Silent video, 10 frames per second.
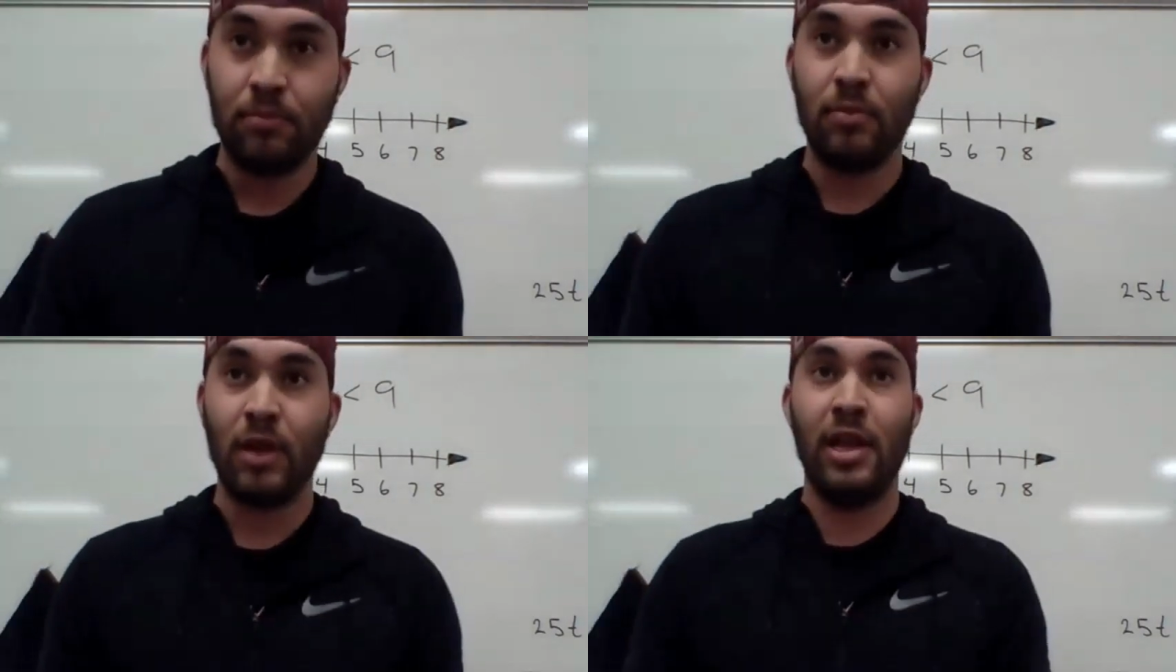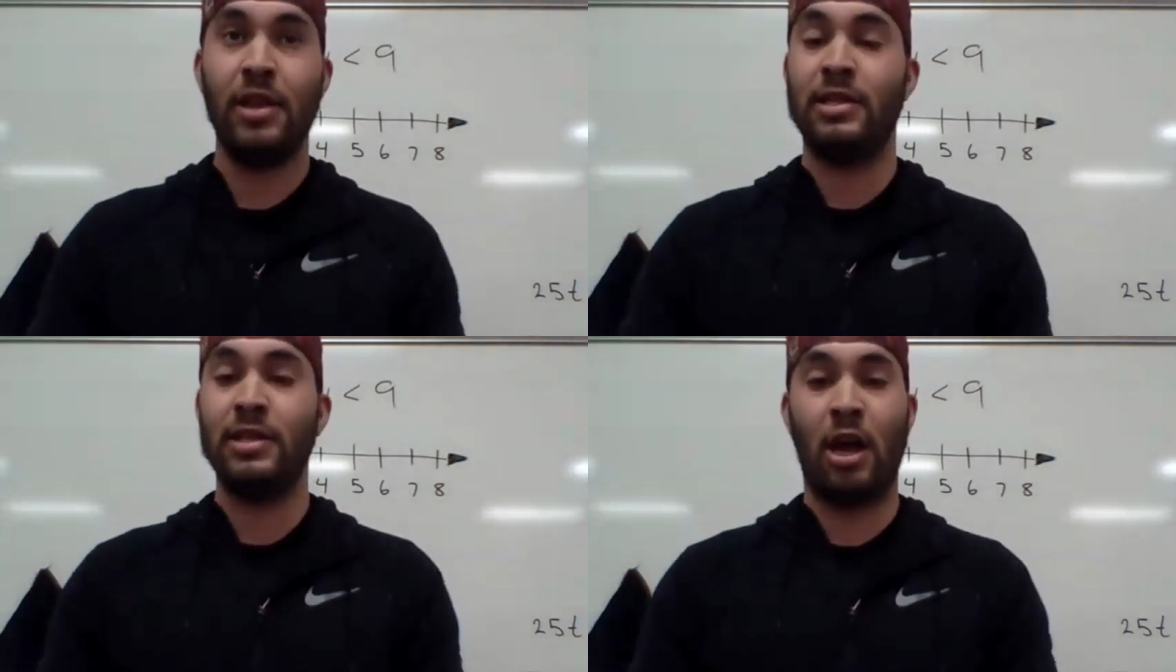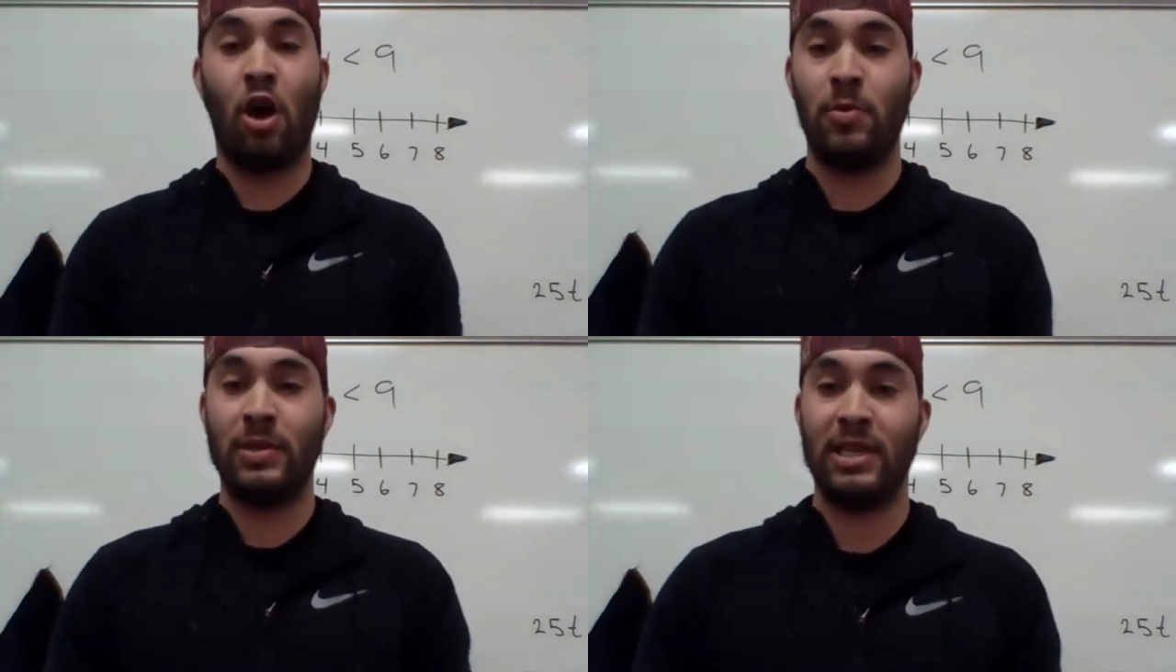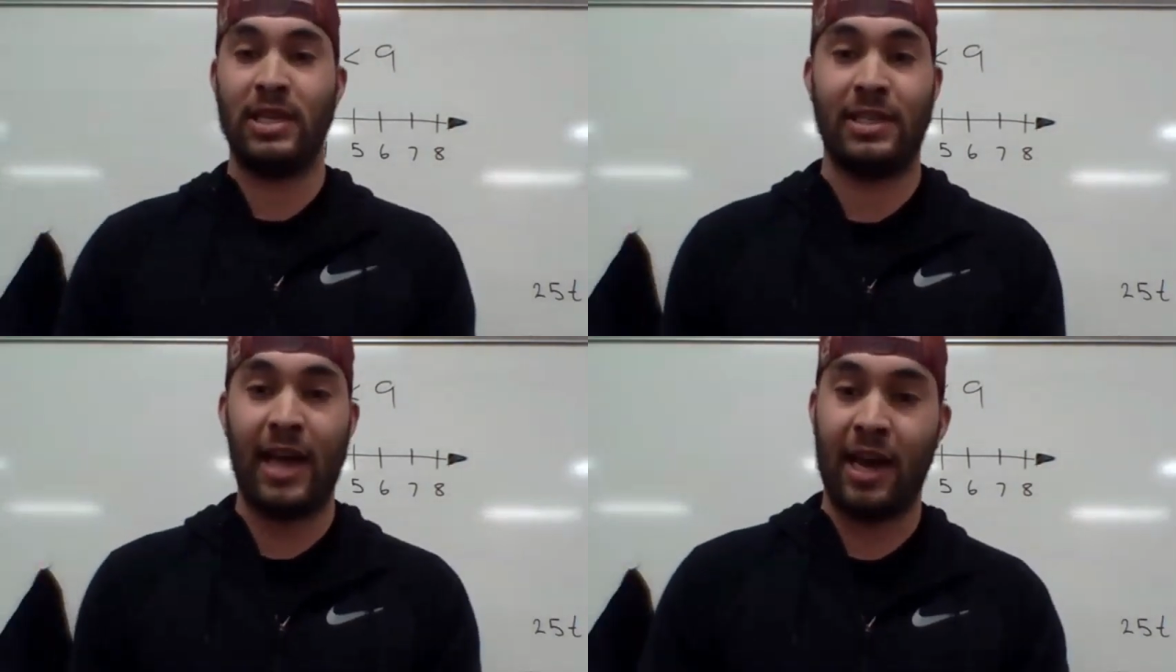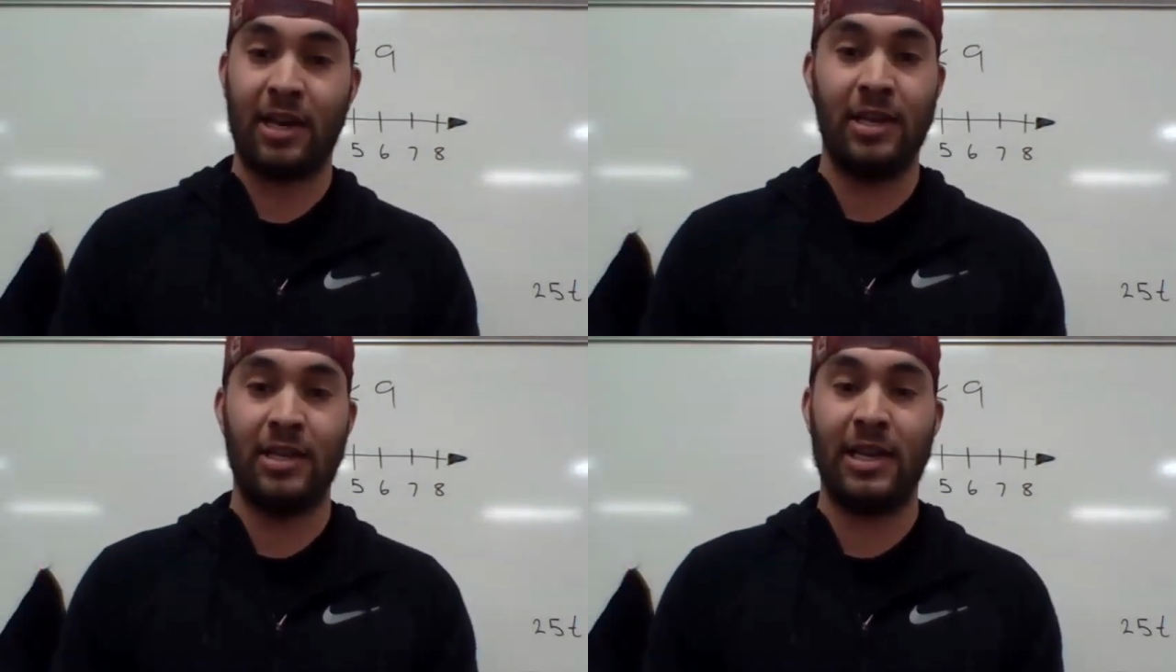And this is almost
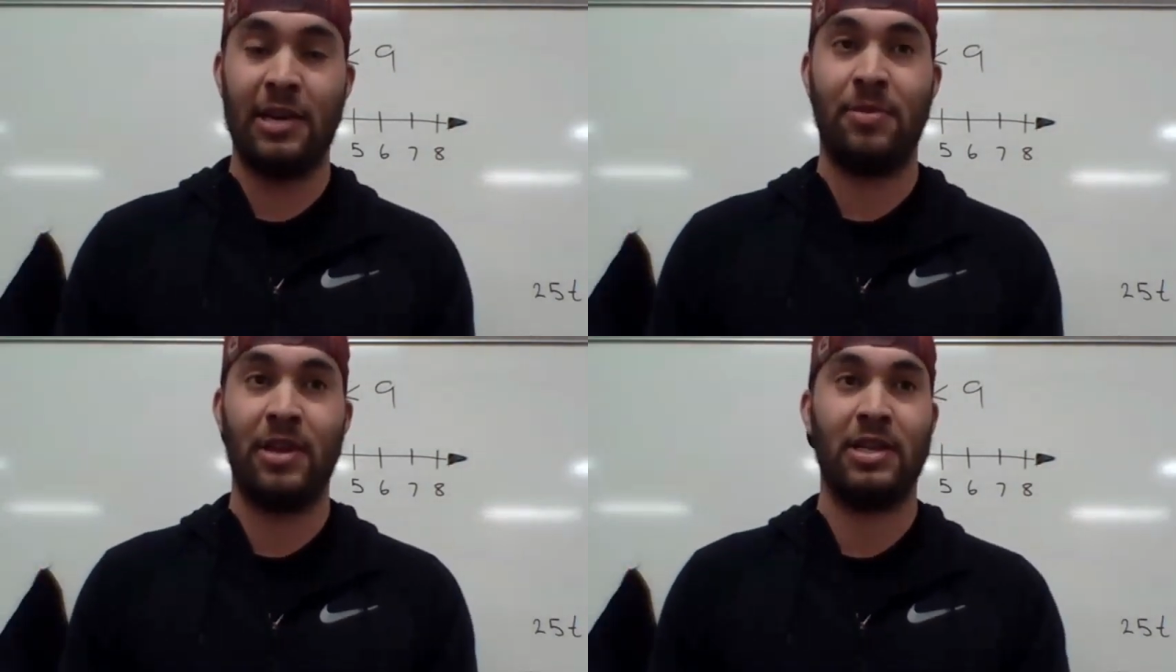exactly the same thing